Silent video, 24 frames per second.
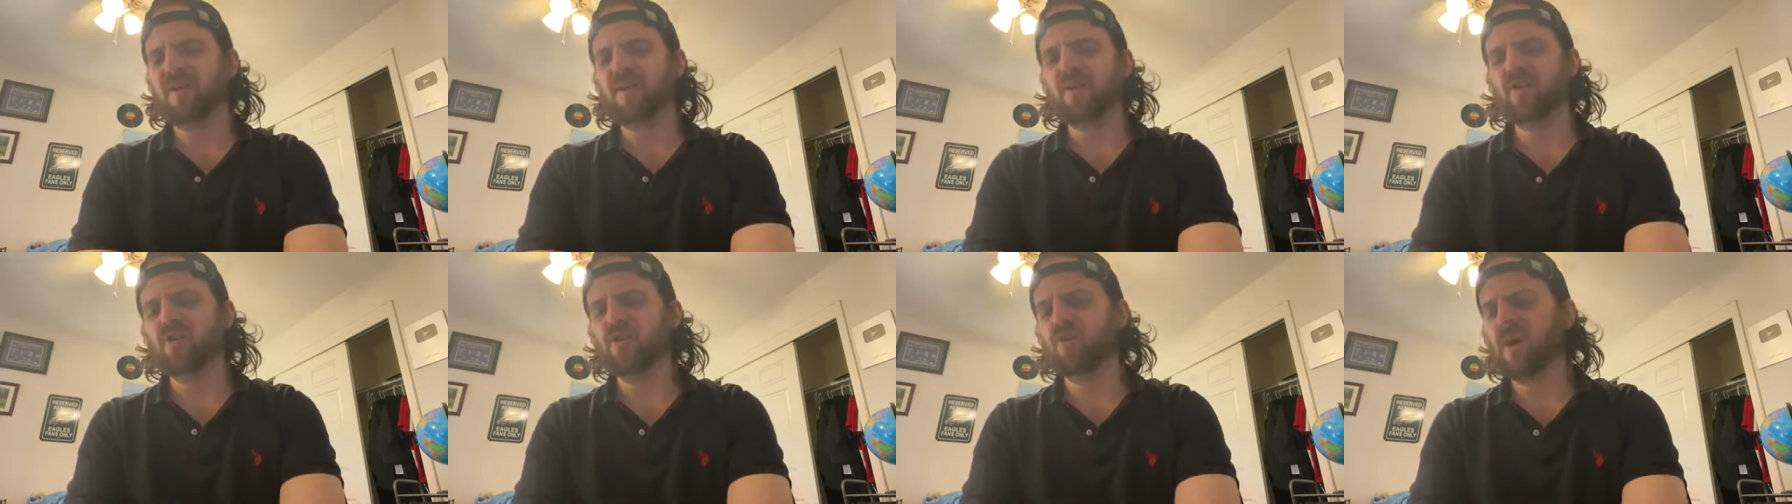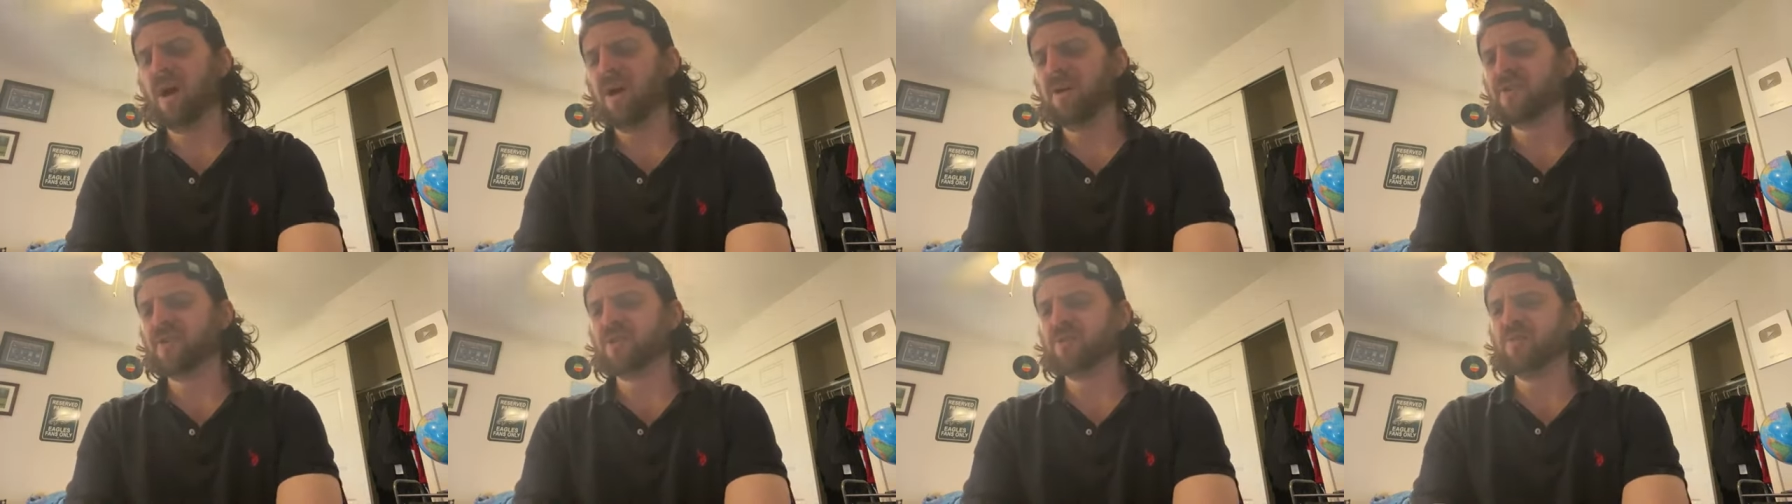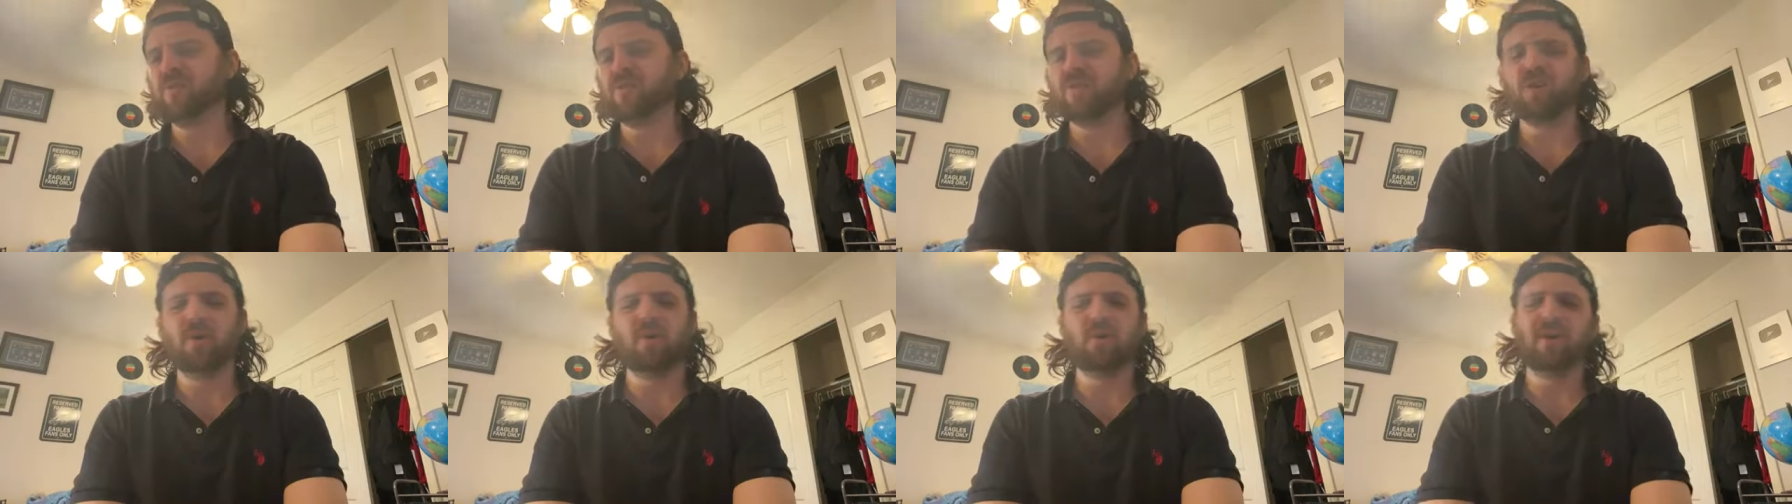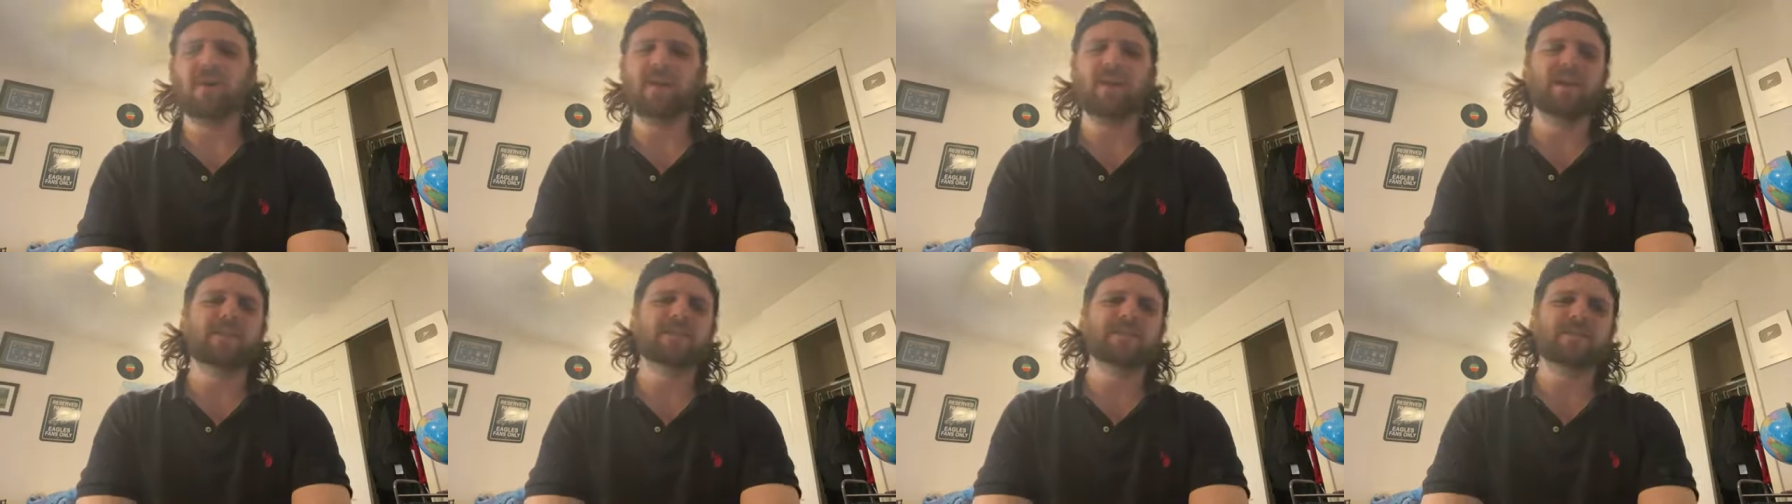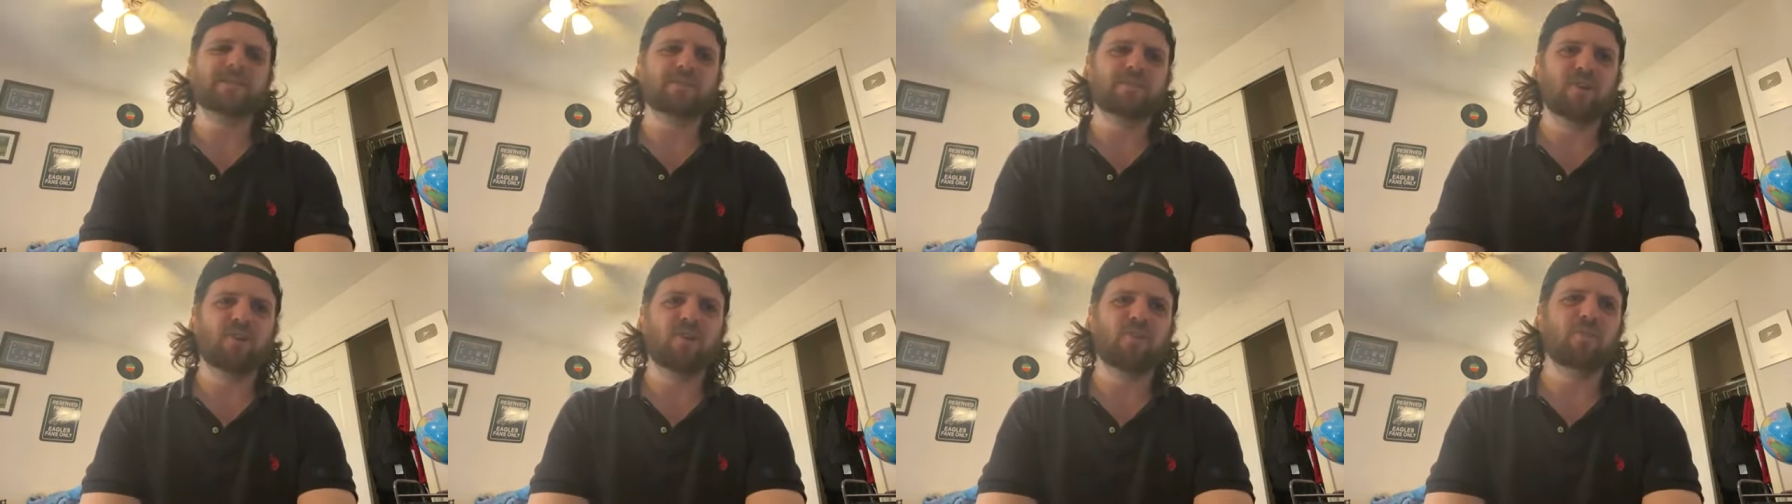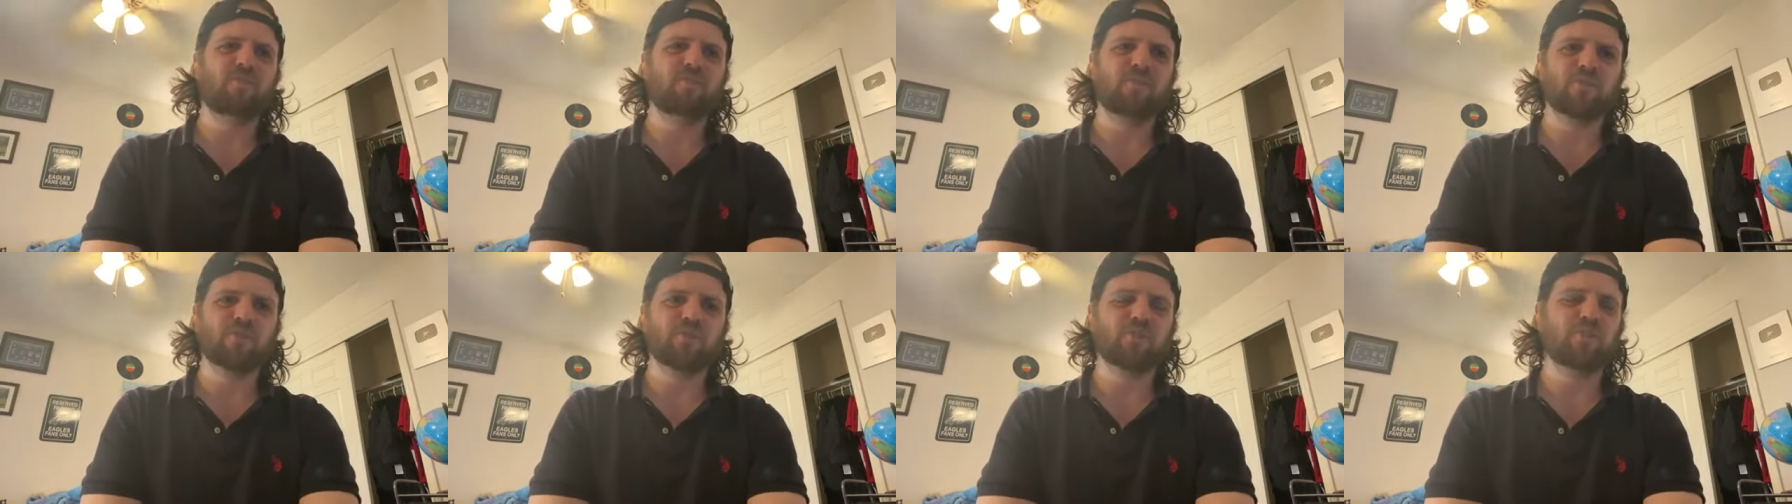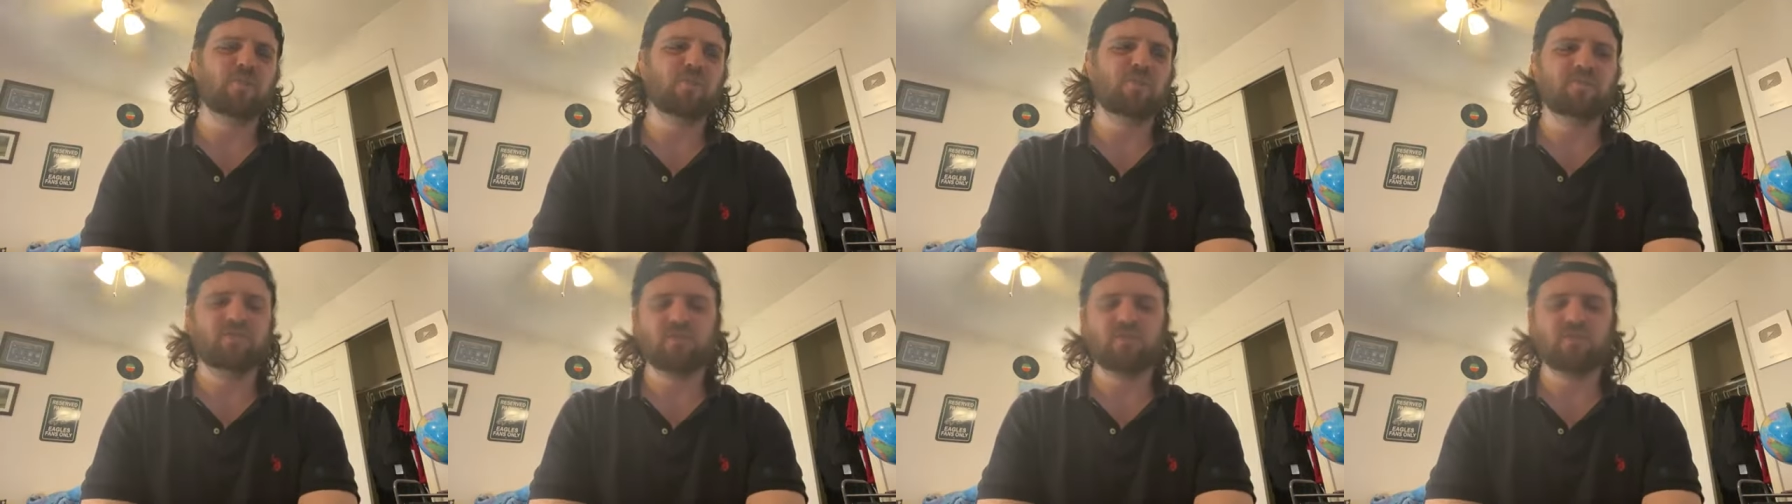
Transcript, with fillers: who else was going against though for sure.